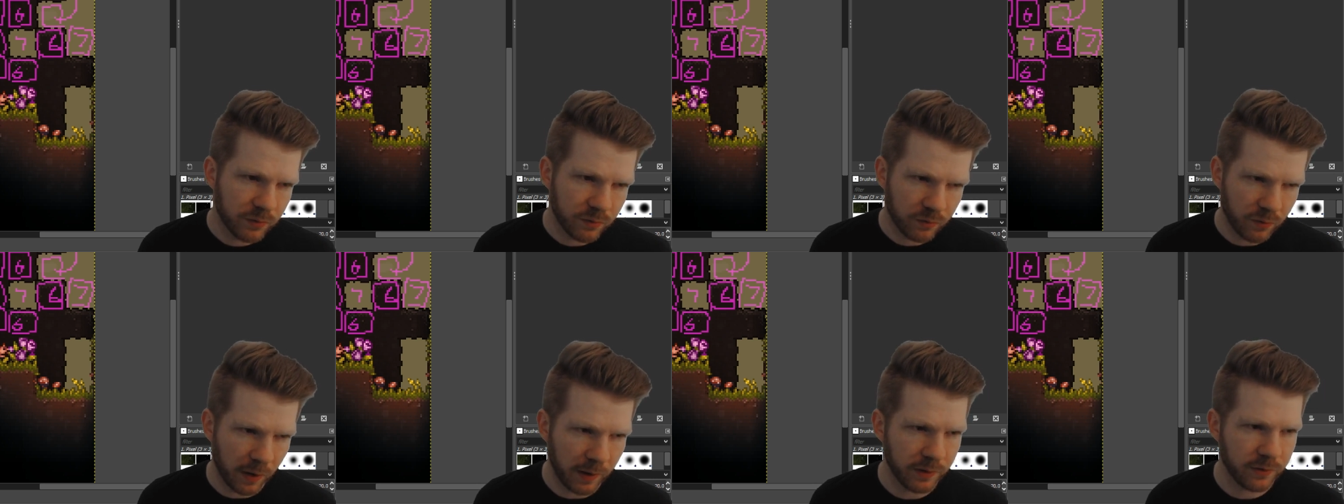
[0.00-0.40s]

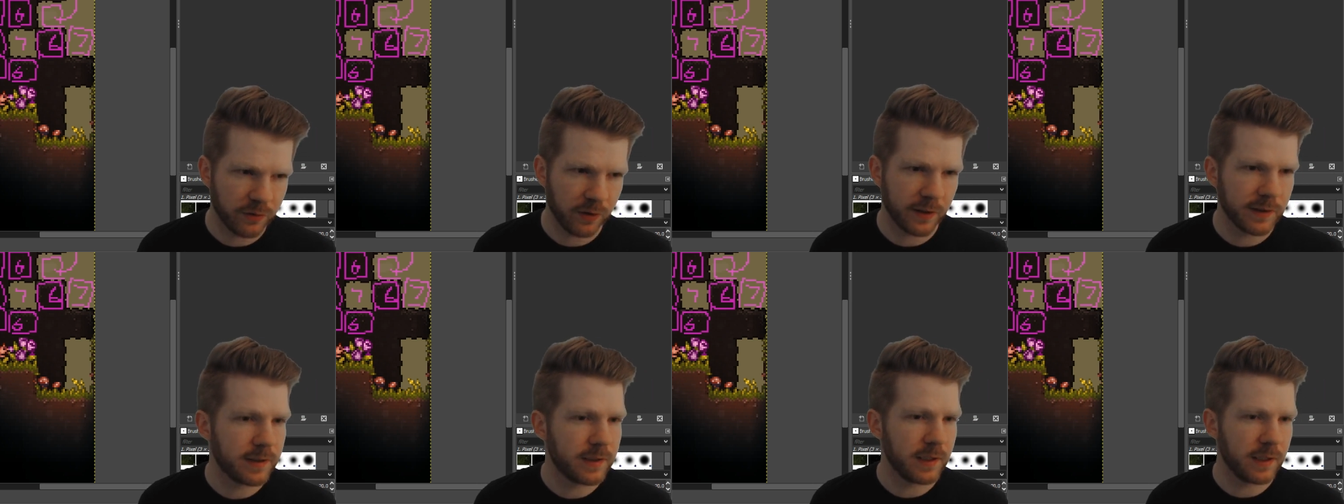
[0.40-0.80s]
ray
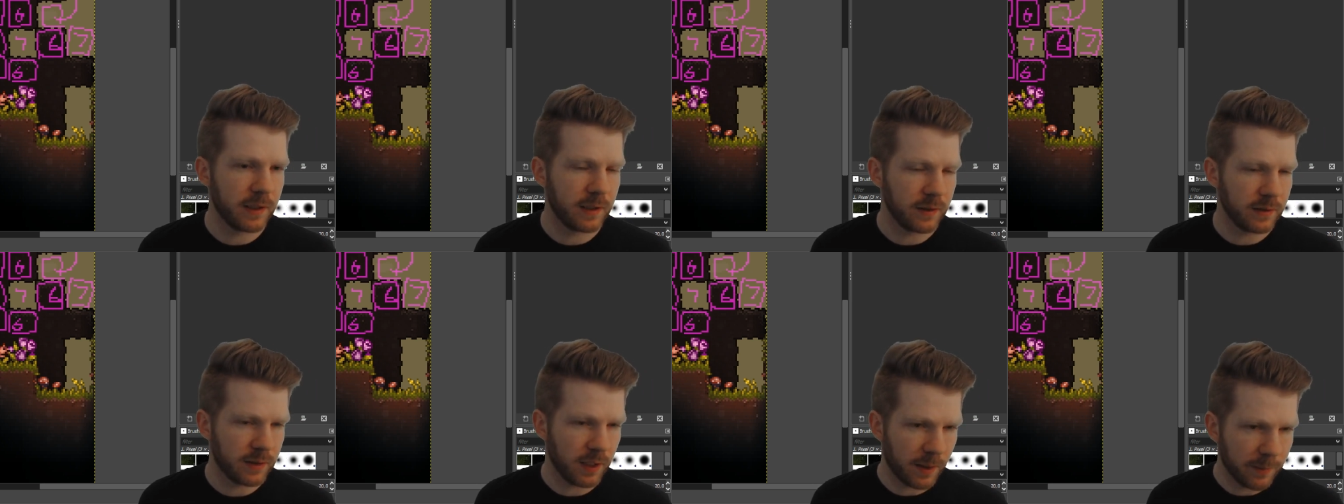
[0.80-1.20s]

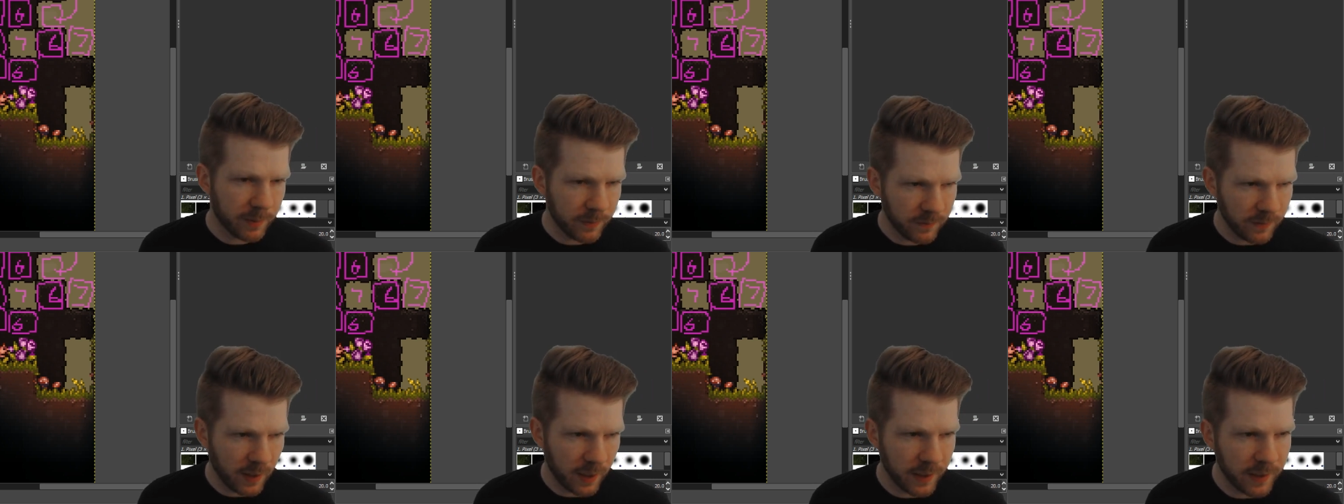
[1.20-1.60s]
tracing type
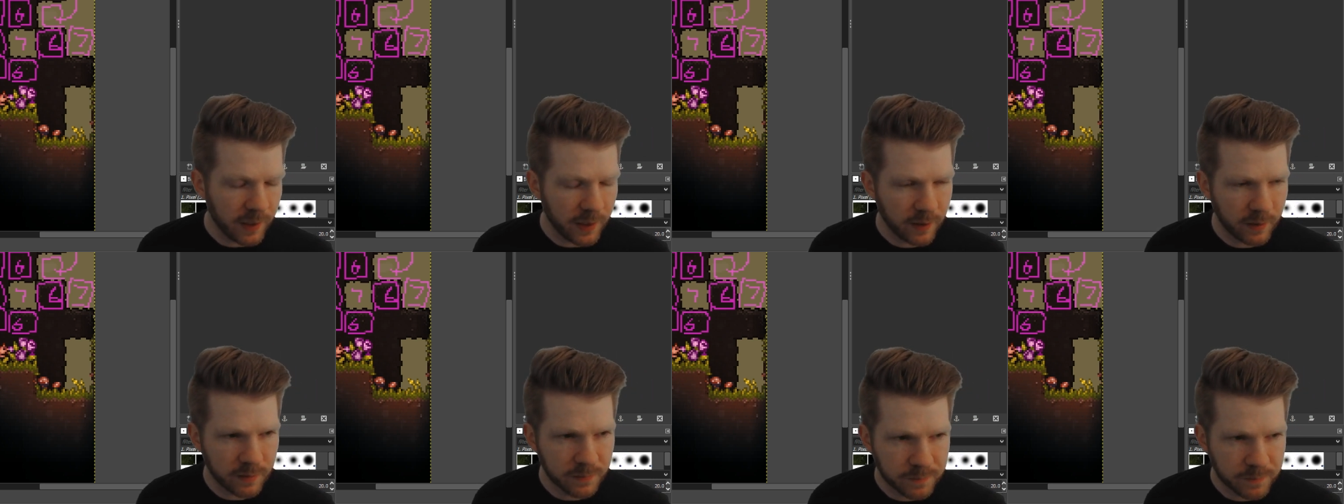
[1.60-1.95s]
of lighting.